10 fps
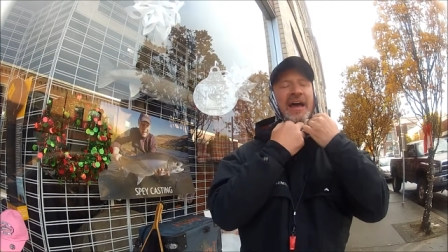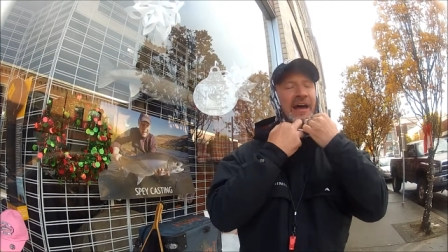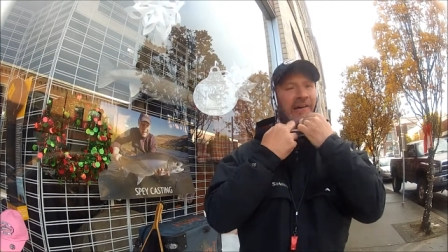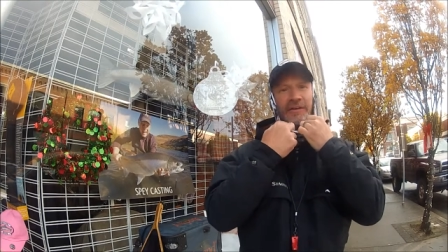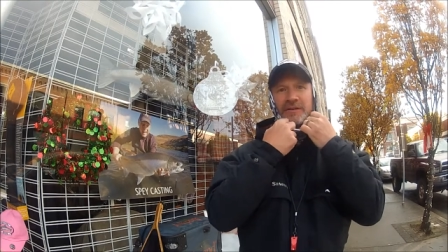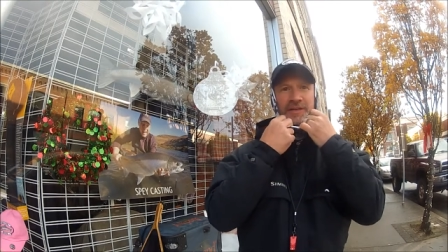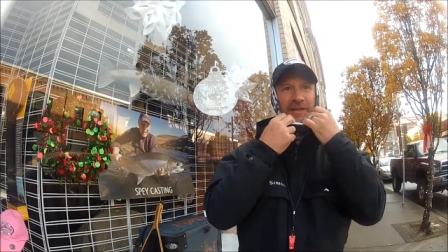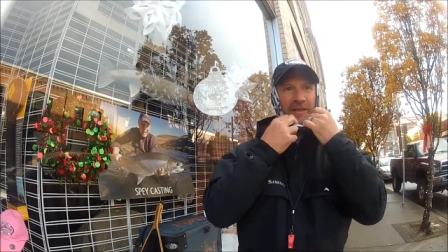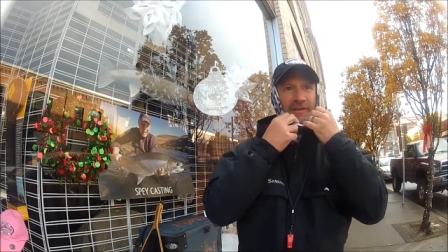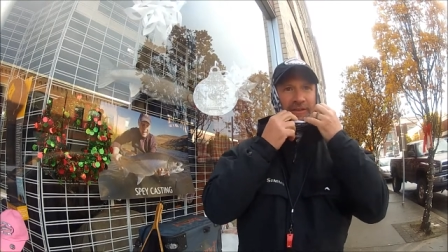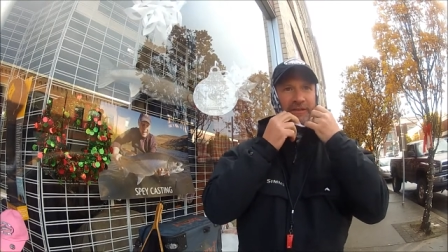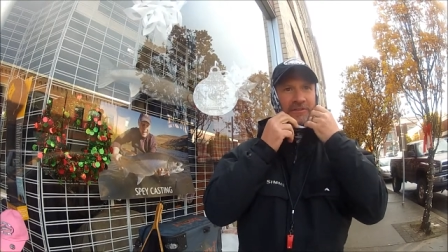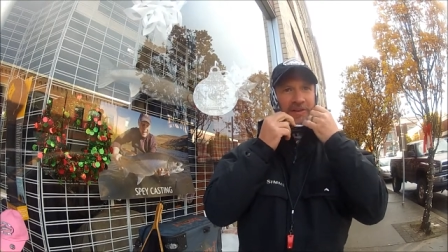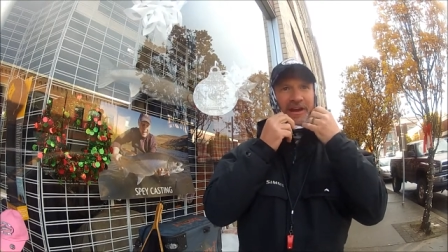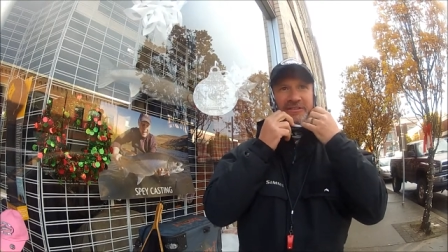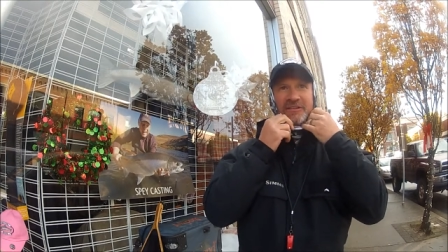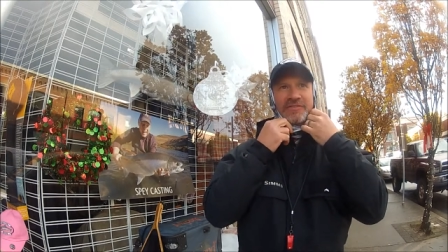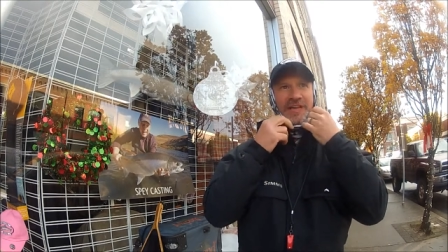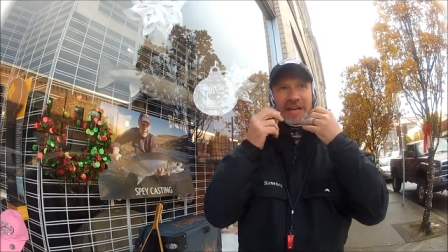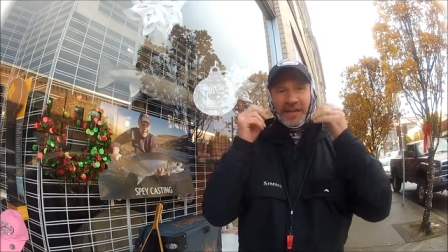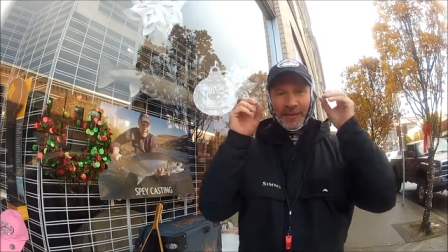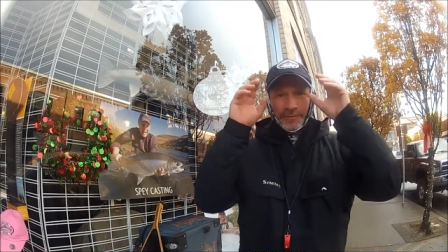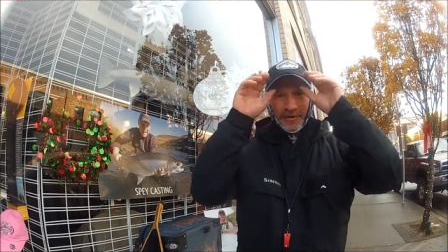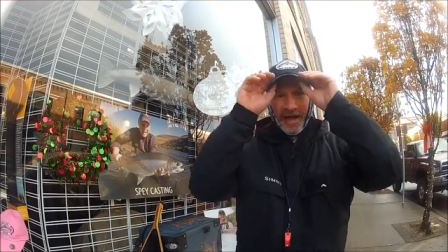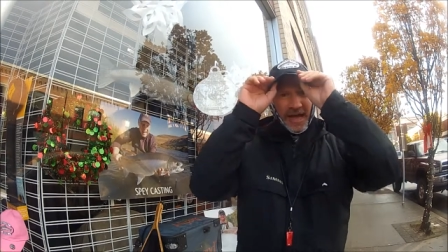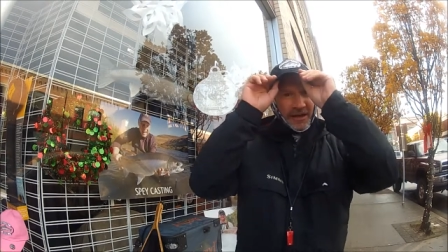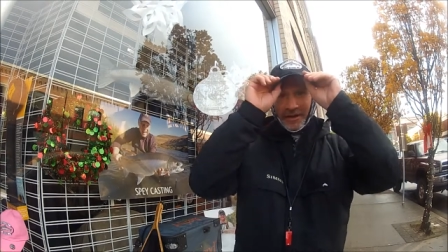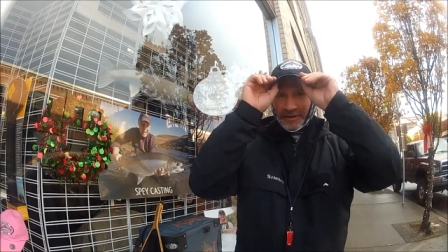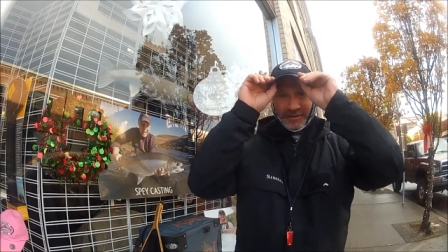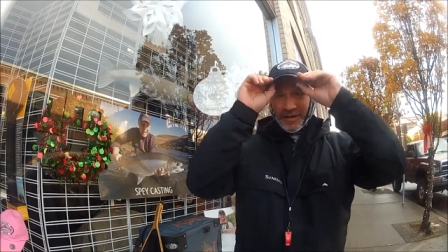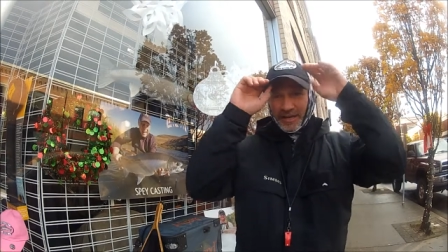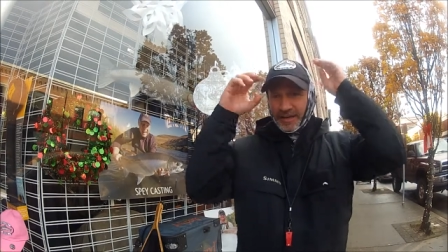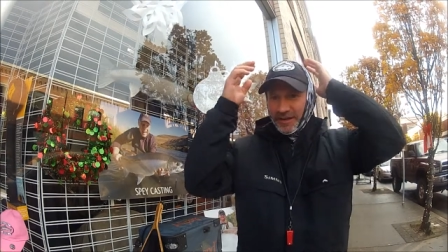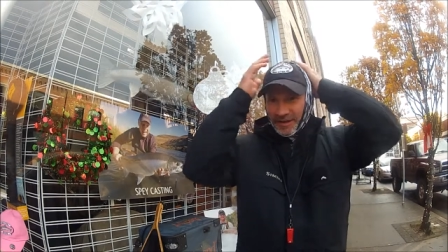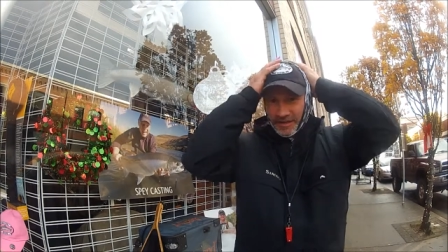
now you've got something that keeps your hat on your head.